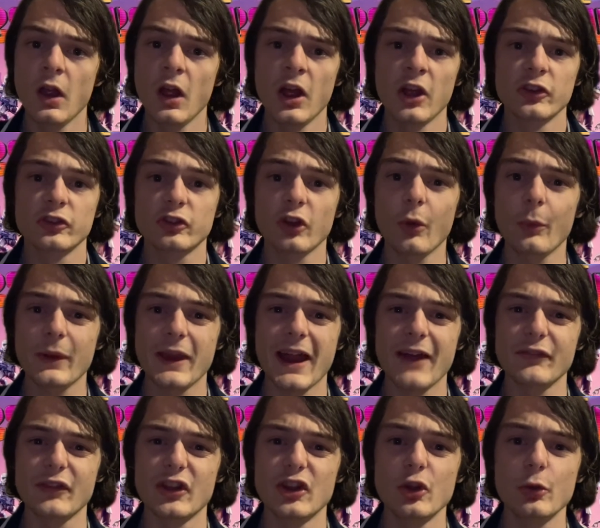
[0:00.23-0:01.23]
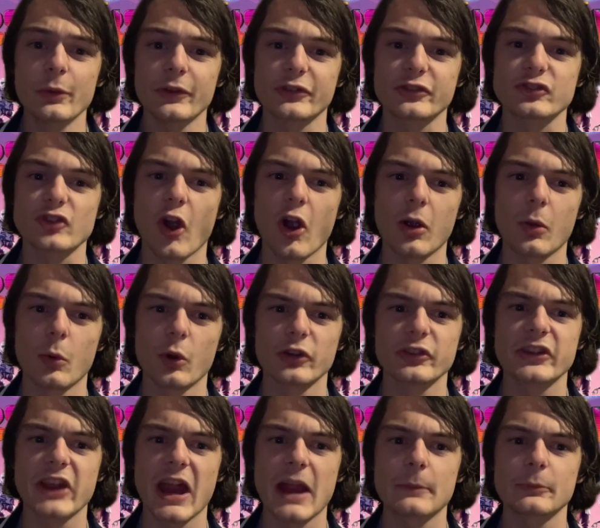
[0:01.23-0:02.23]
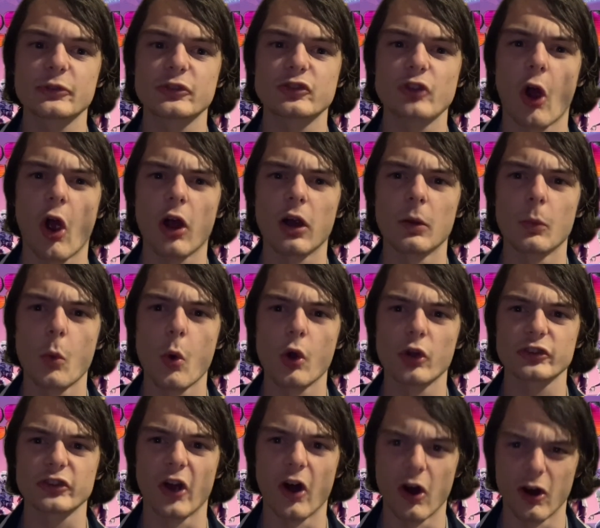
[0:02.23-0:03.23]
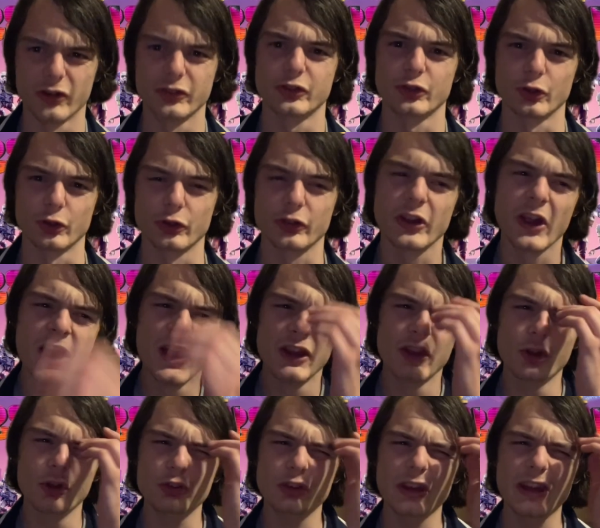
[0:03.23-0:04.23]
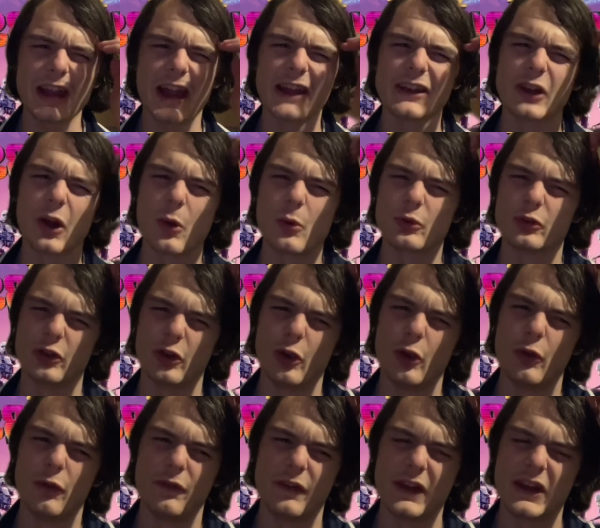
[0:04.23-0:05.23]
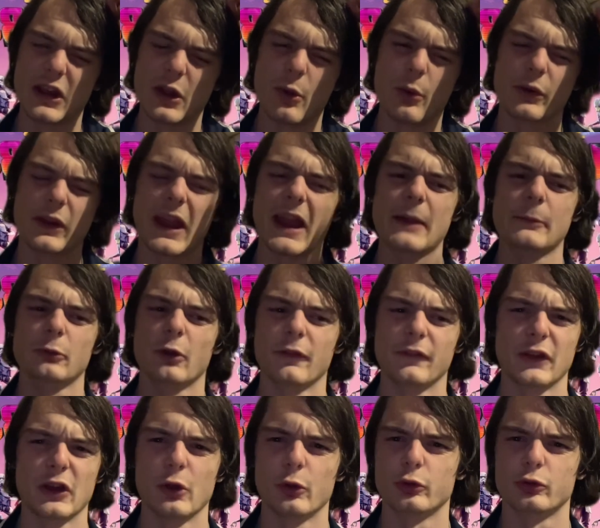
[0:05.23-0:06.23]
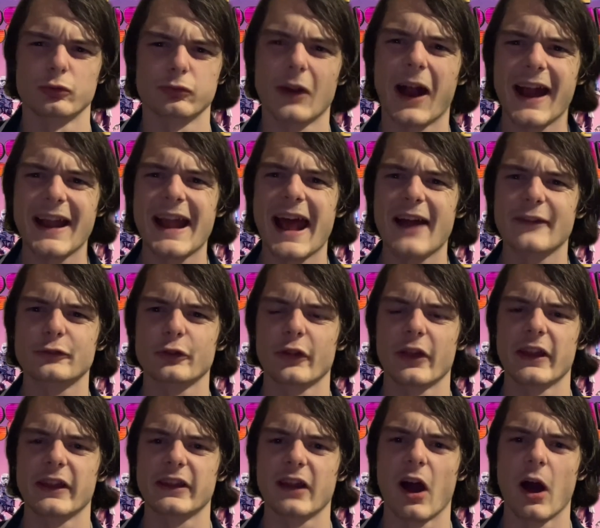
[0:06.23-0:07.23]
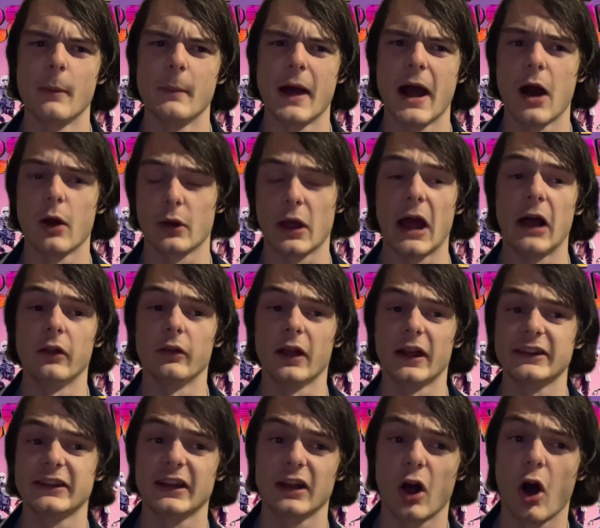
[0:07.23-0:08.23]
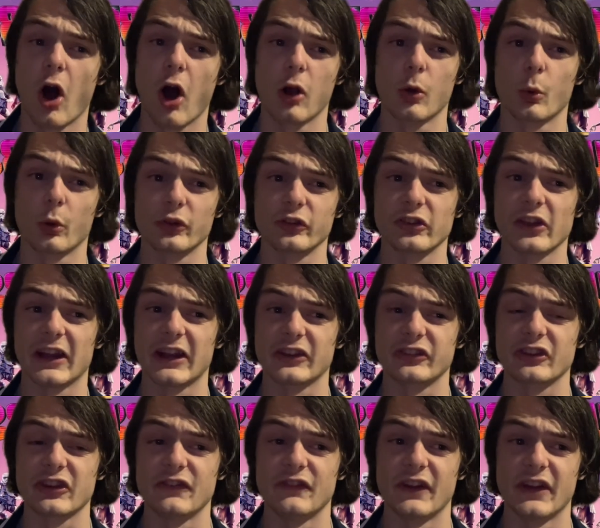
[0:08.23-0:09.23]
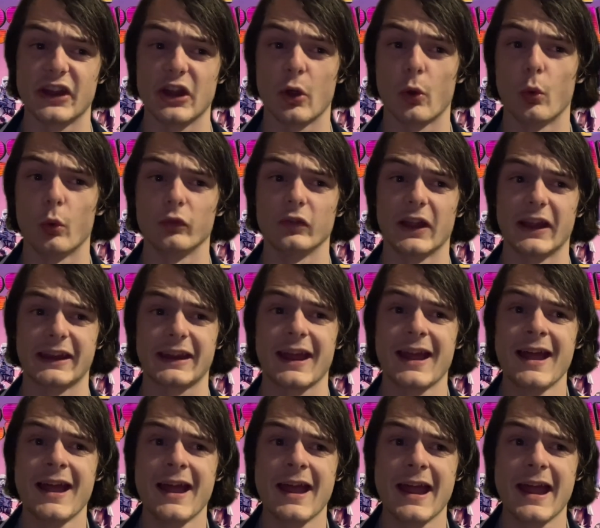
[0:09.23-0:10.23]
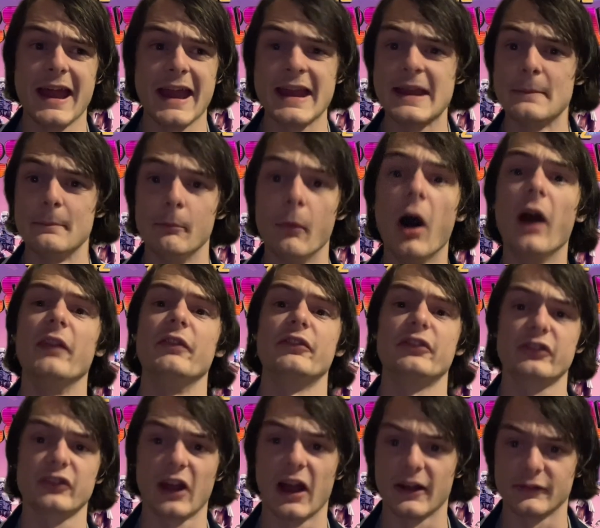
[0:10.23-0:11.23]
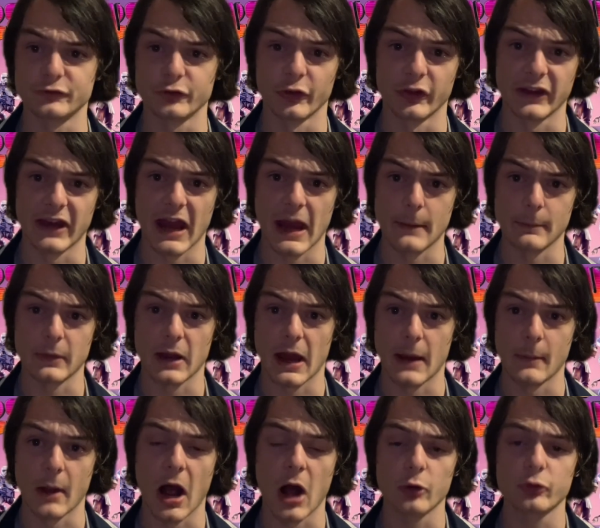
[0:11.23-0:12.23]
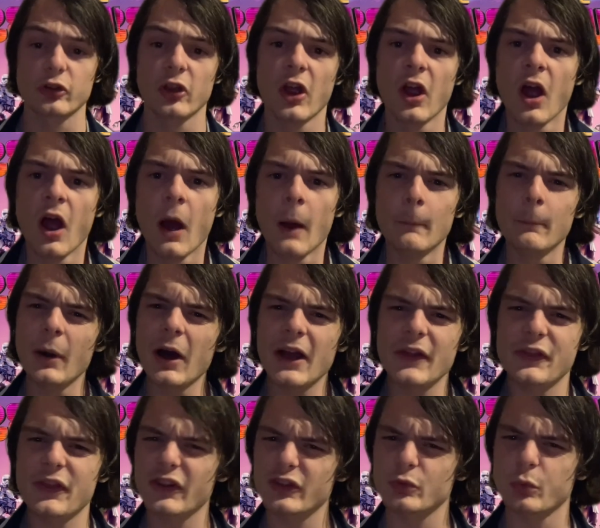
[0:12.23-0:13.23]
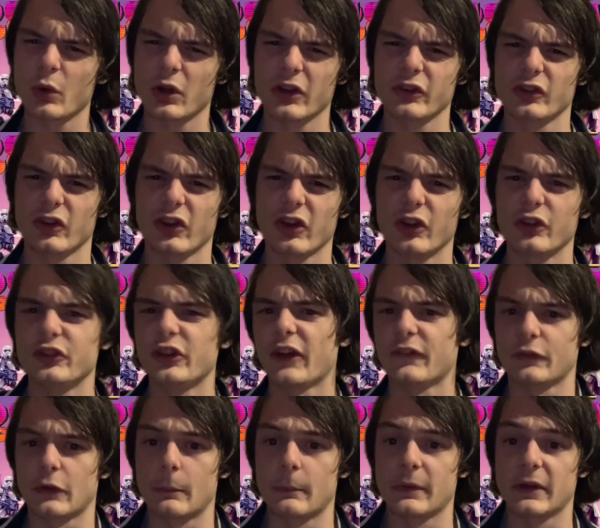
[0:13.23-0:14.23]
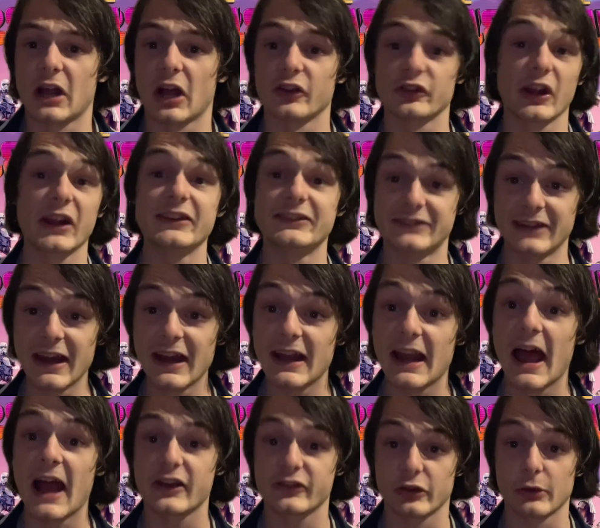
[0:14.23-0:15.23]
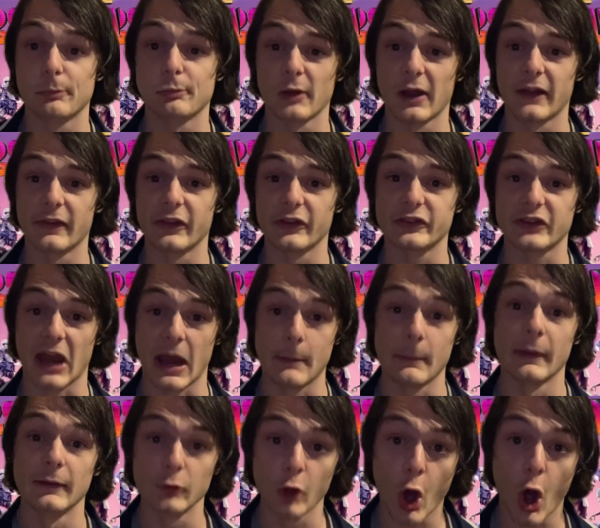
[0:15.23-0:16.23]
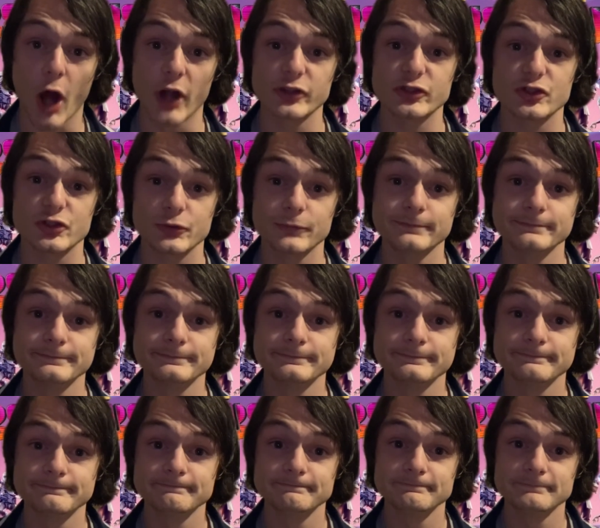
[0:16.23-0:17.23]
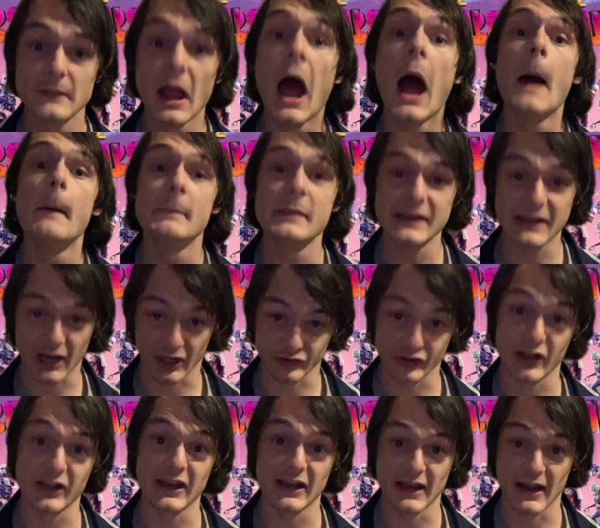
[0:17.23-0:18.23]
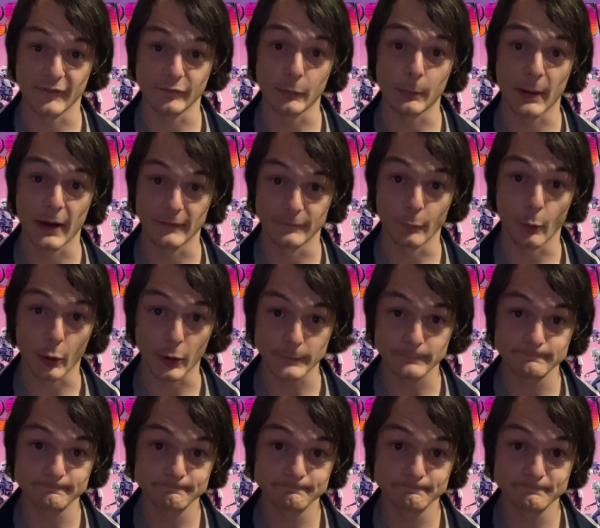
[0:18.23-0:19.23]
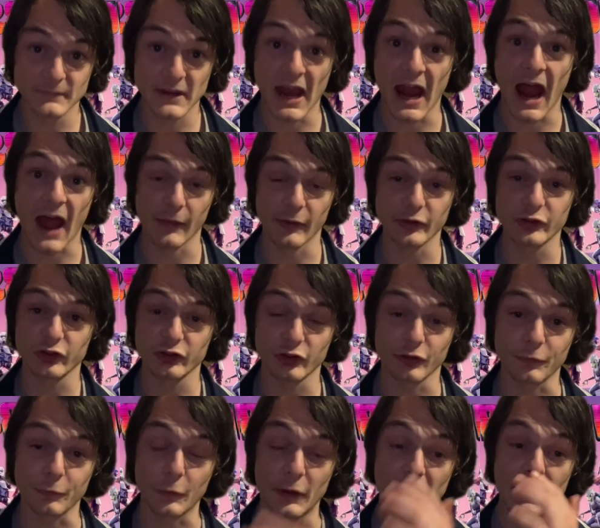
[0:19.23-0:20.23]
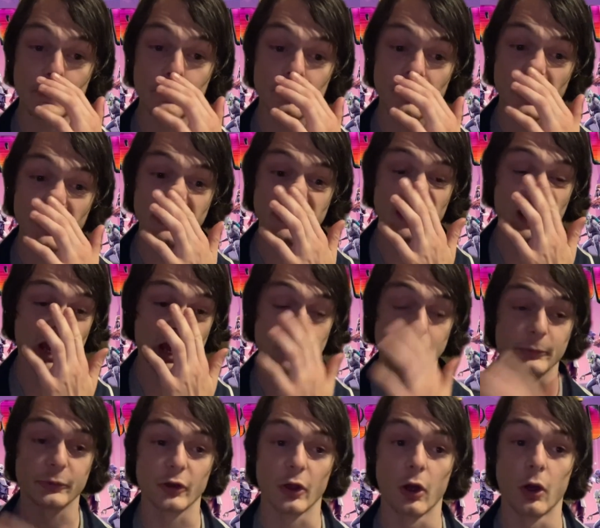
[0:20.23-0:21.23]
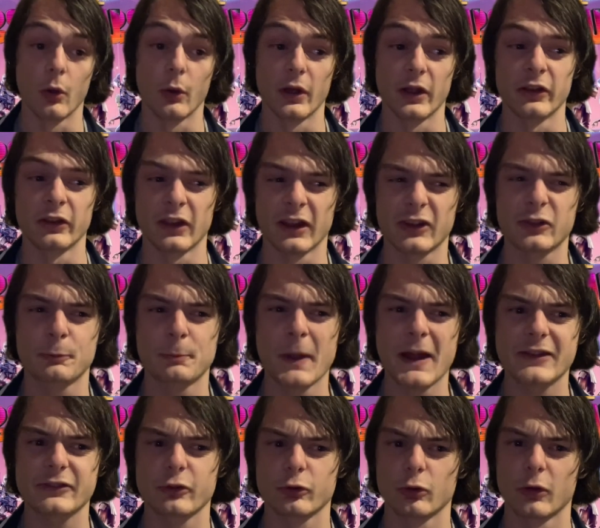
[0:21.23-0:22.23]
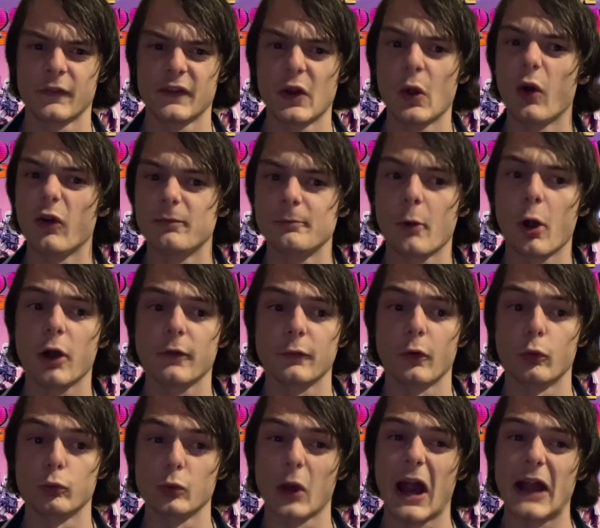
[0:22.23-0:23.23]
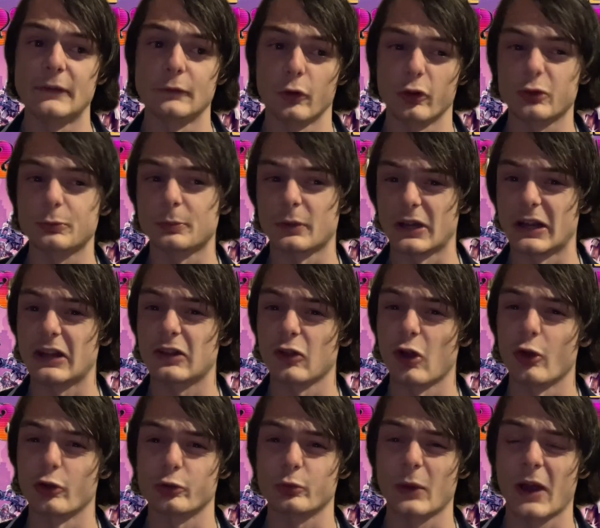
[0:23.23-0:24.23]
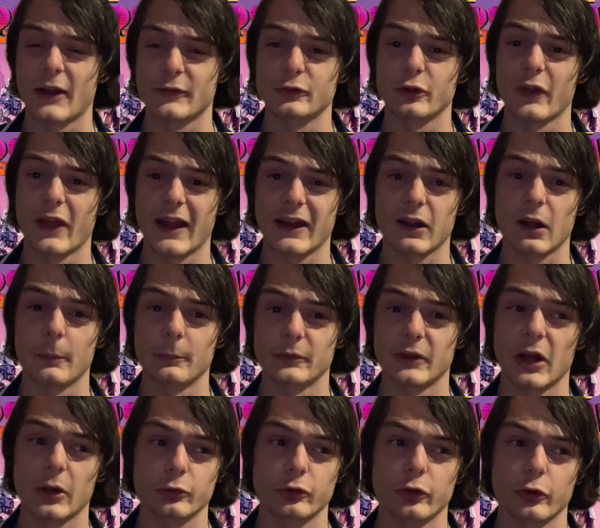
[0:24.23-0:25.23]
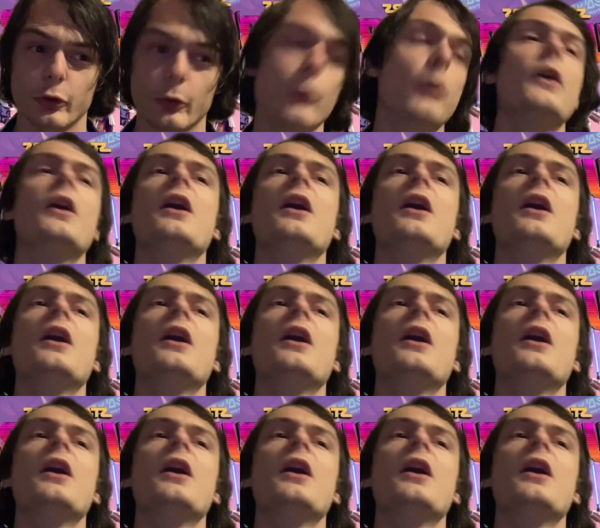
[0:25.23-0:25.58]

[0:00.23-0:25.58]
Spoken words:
So we have the newest Star Wars game, Star Wars Hunters. Usually I don't do video game reviews right after they come out. Hell, I did a Hogwarts Legacy video like 8 months after the game came out. But this one is a little different because I did actually play this game at launch. Because I didn't have to pay for it. Yeah, this is a free-to-play game, so expect a review of Marvel Rivals pretty close after that comes out too.